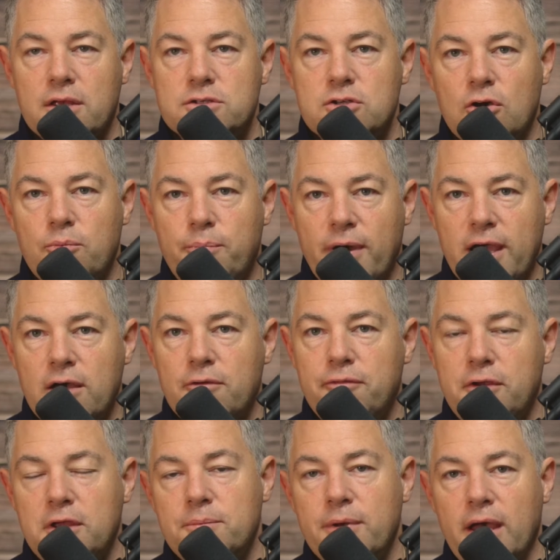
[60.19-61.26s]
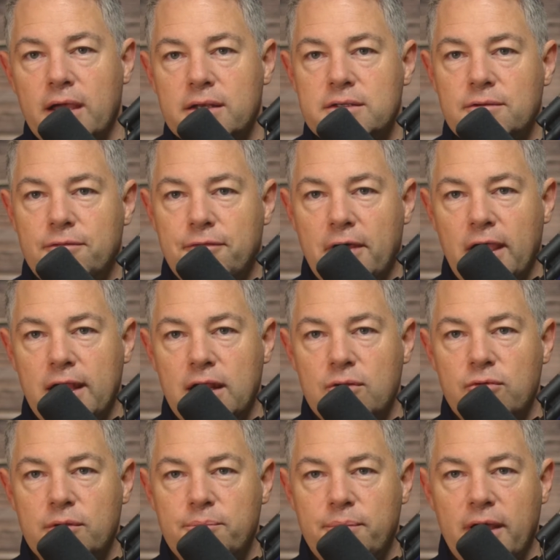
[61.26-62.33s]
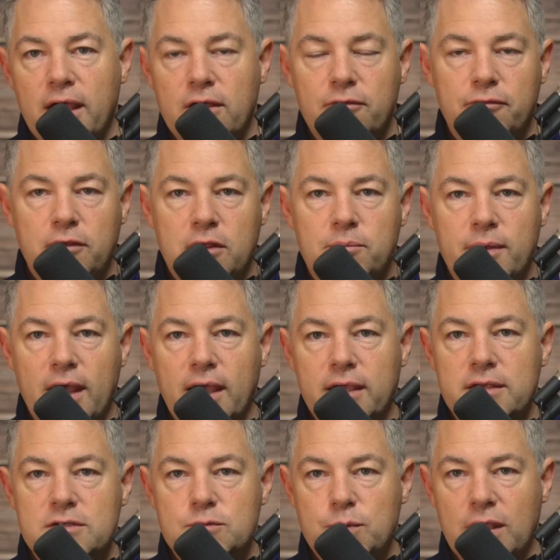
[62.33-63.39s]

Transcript: So biofeedback, defining what biofeedback is